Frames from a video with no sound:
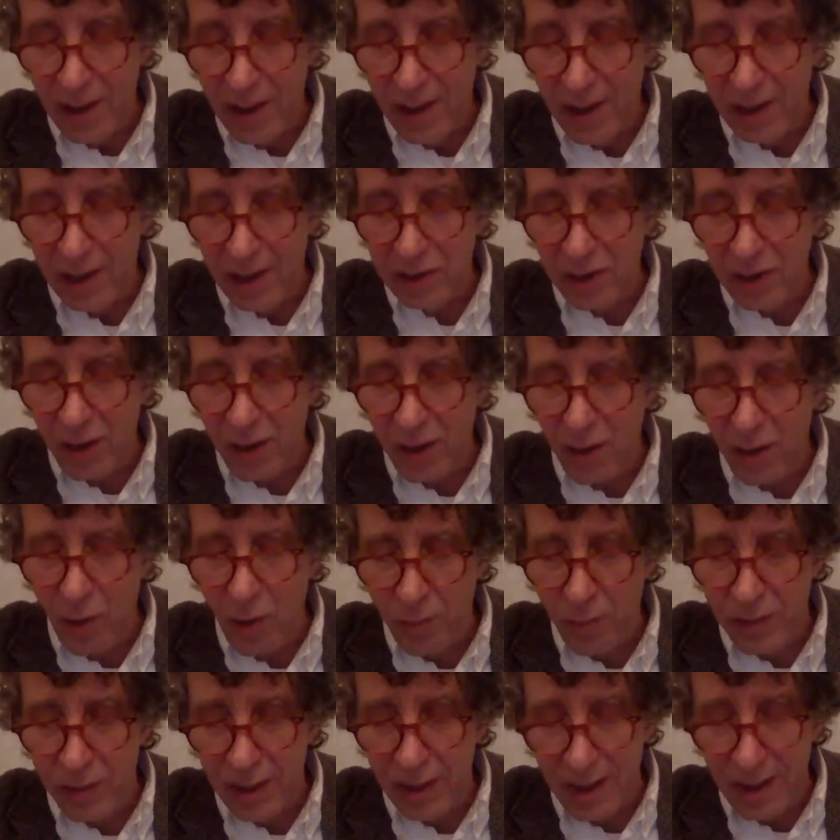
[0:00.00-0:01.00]
And it's our
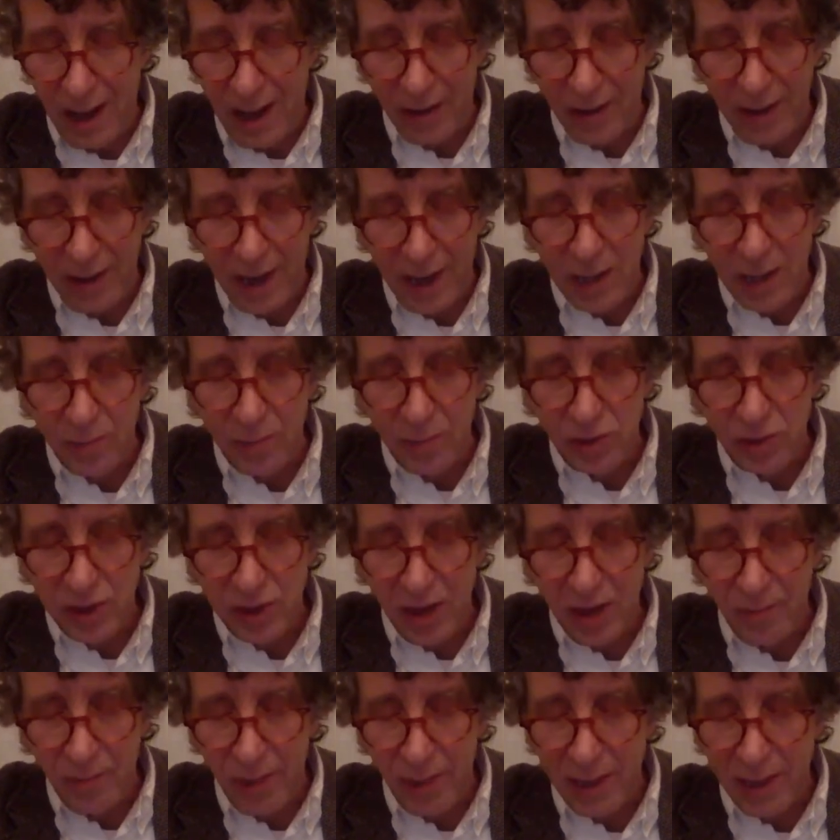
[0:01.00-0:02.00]
hope that now
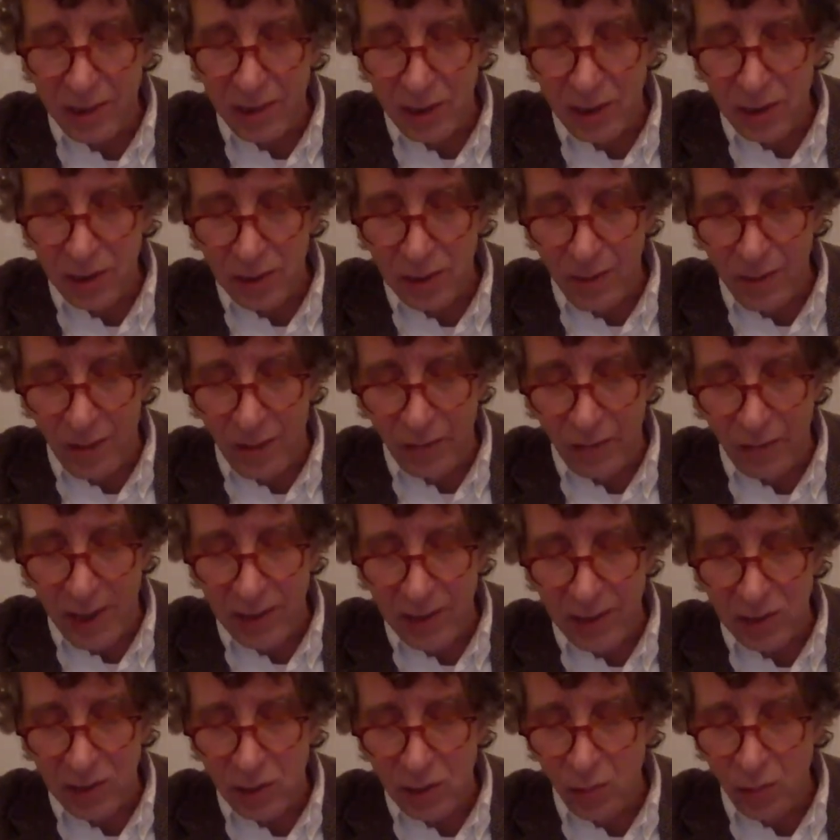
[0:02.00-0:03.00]
90% of
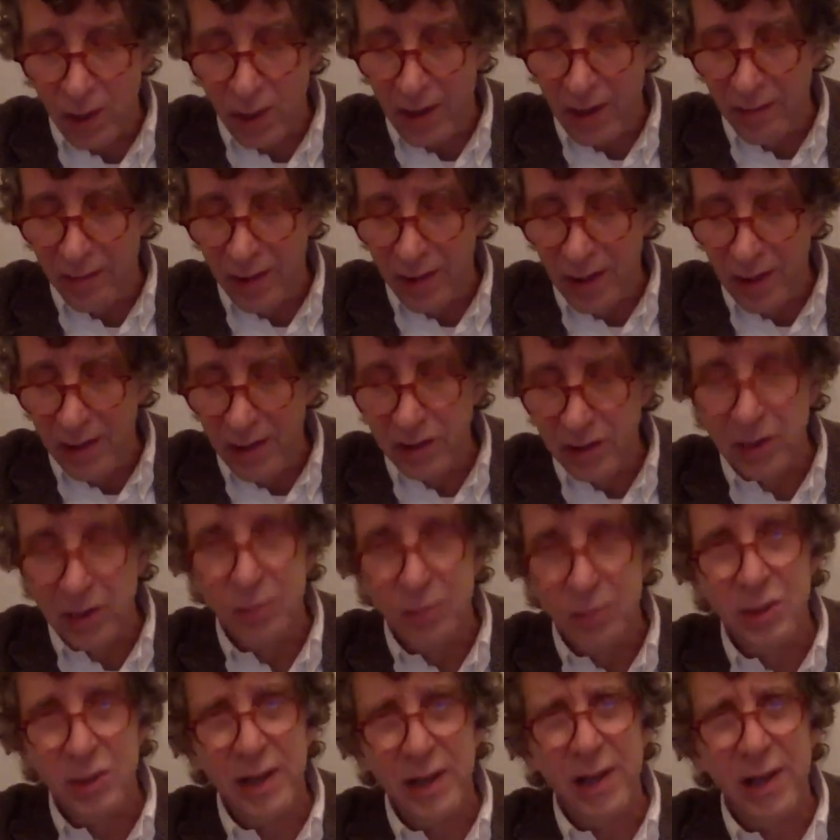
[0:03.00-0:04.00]
cases will have
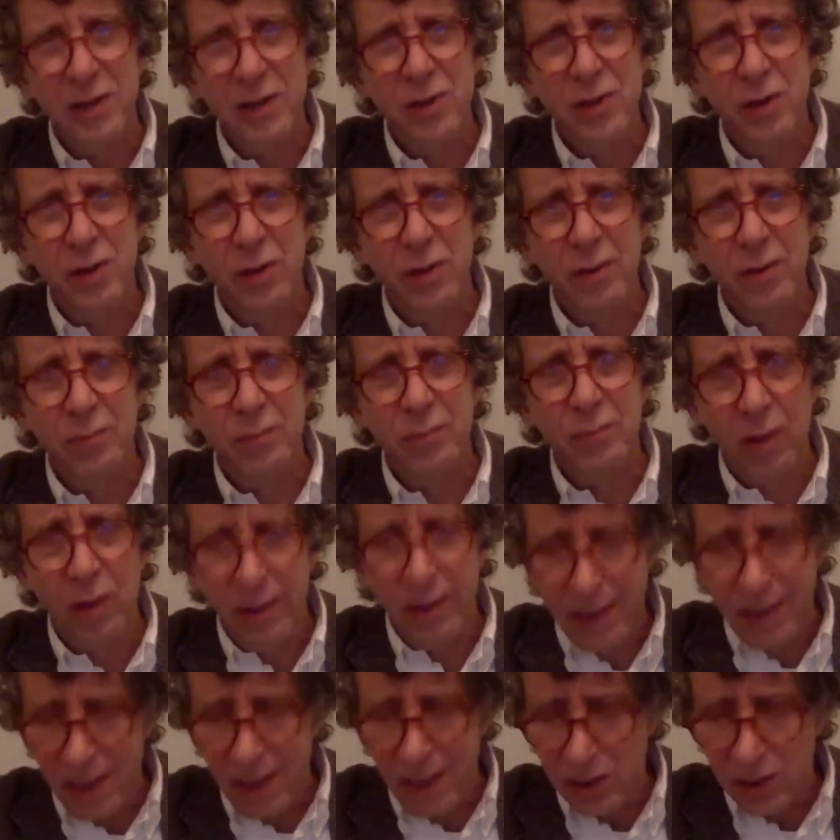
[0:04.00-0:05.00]
substantial
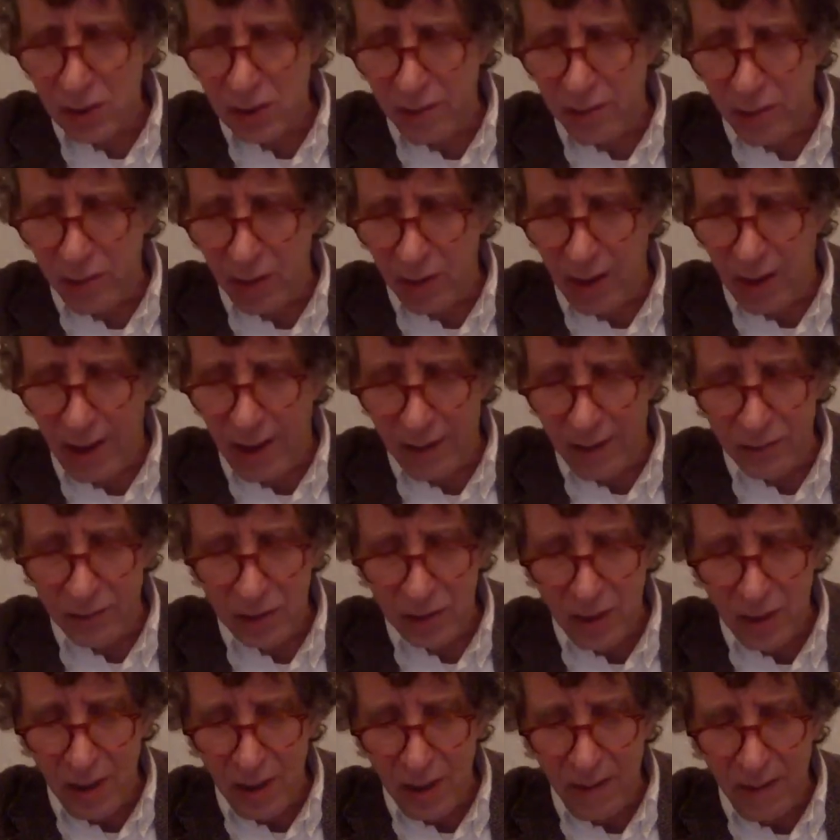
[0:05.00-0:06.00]
prolongation of their
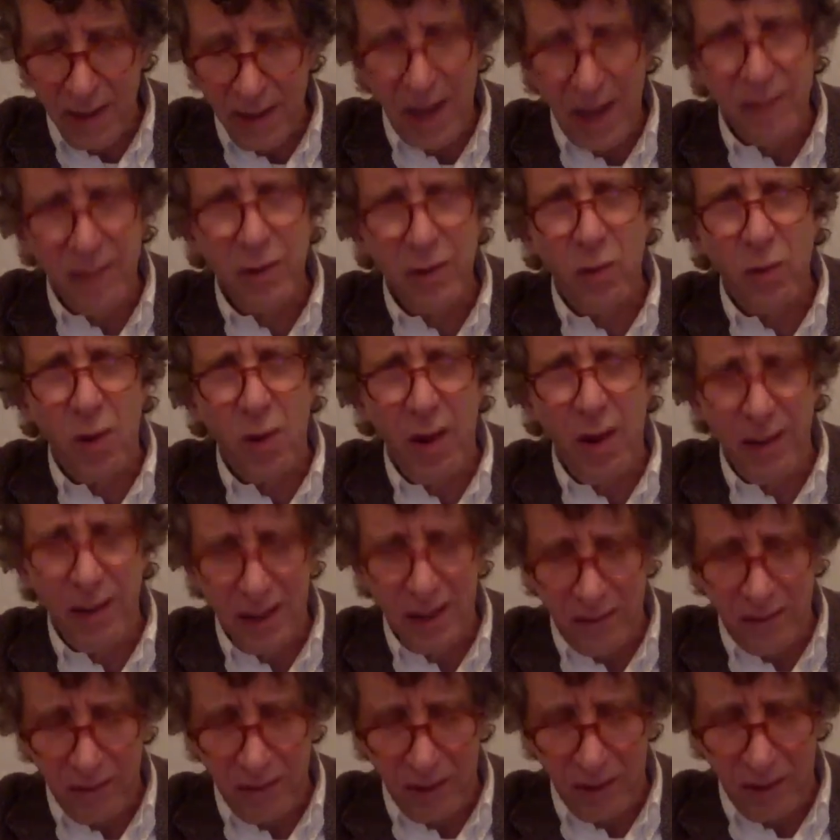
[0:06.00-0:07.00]
lives and of the
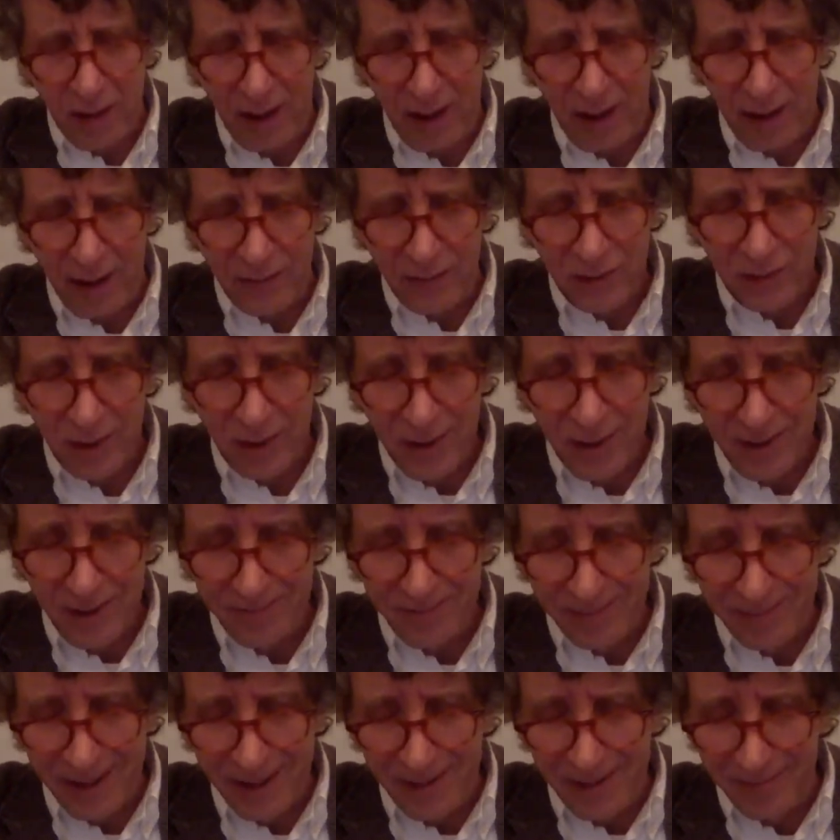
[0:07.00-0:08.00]
quality of their lives.
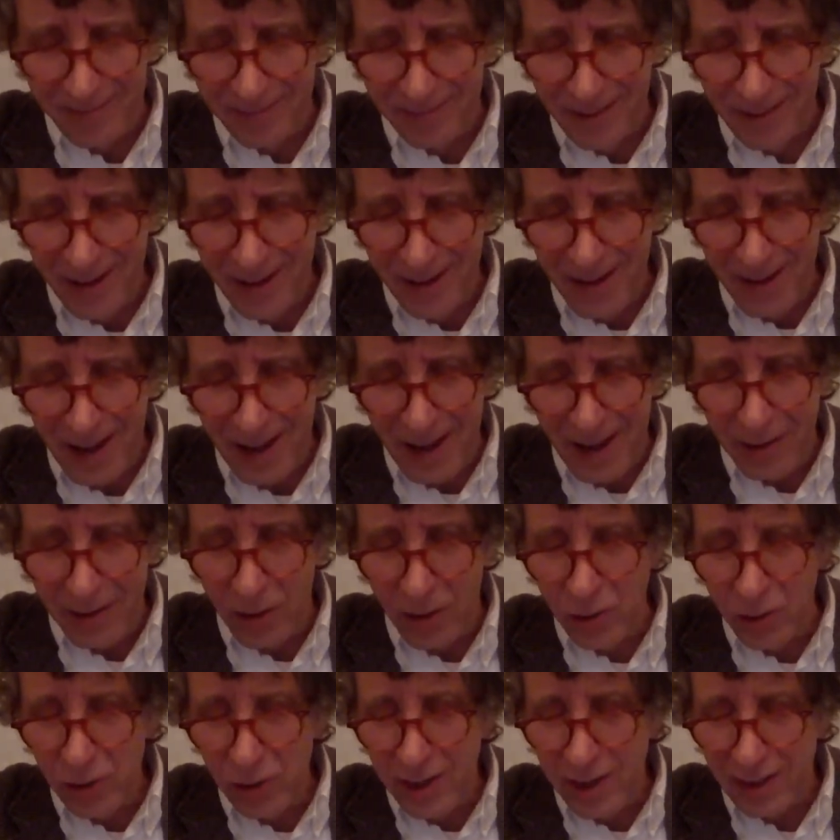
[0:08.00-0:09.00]
And there
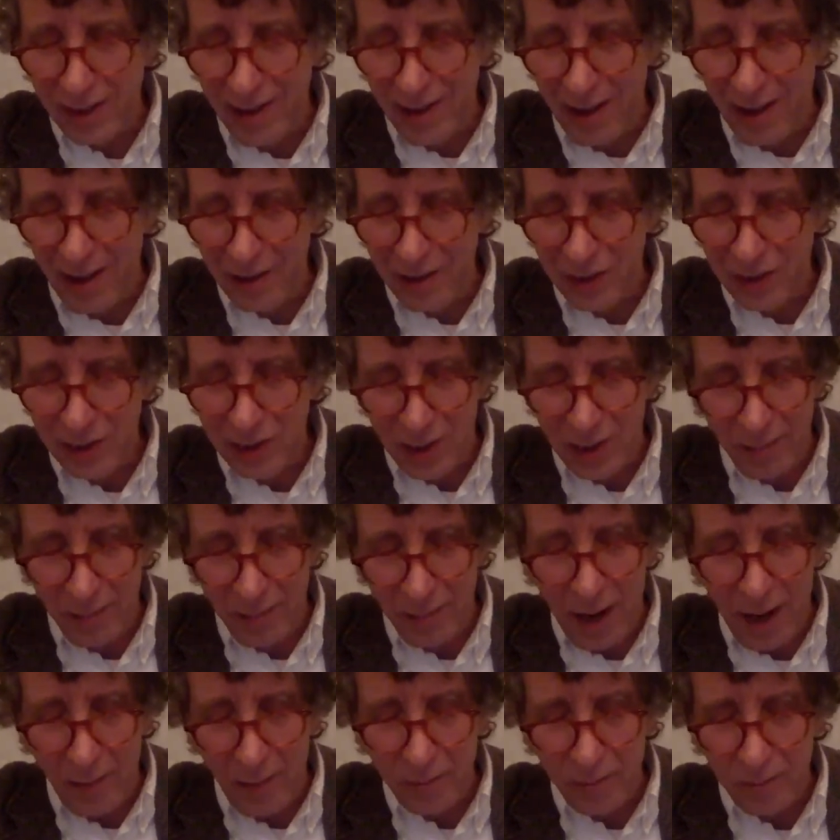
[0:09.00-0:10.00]
are new technologies that may
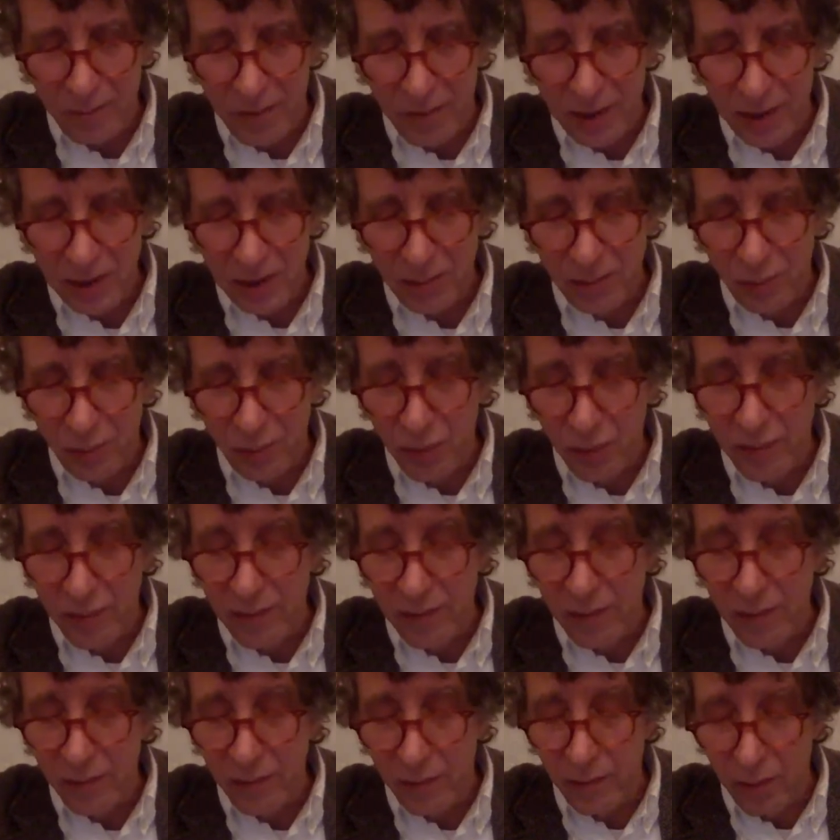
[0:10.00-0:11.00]
help things improve
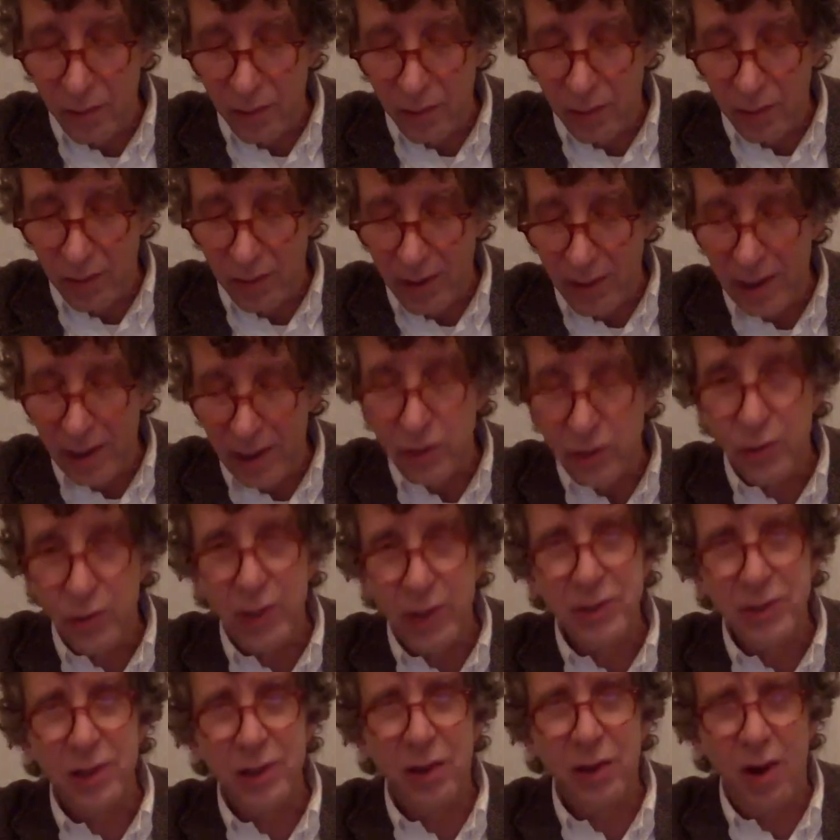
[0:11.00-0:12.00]
even further and
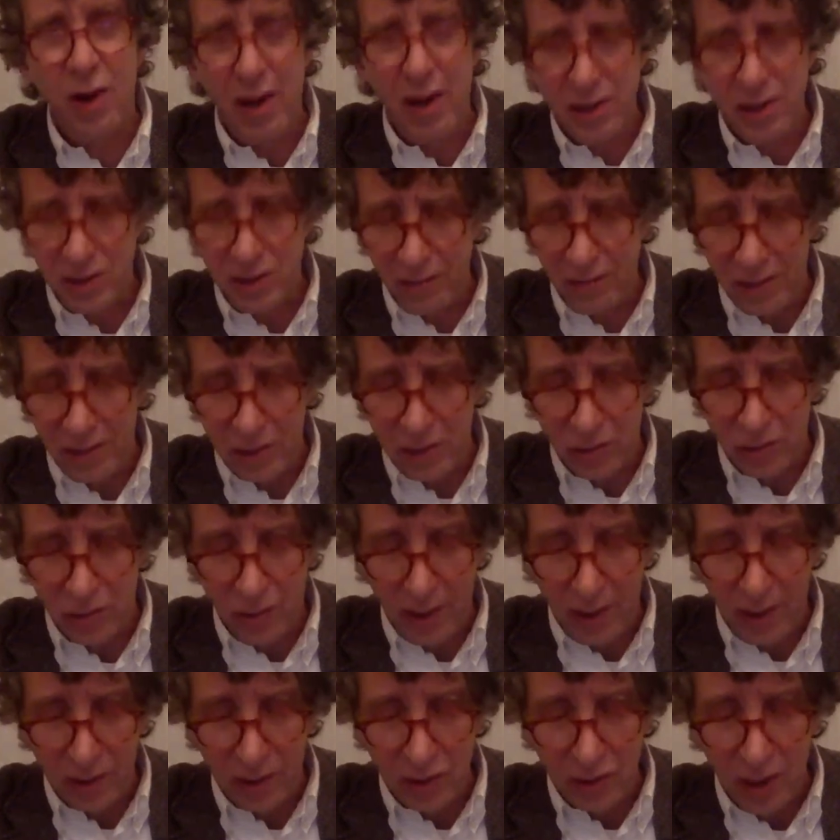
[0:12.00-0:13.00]
address the cost of these
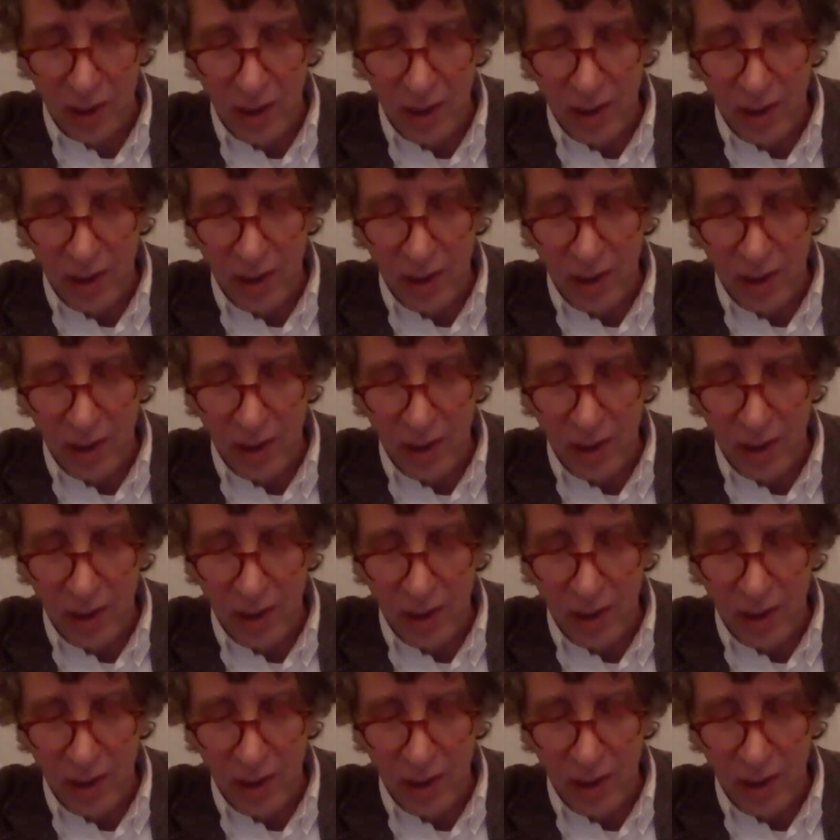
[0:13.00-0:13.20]
drugs.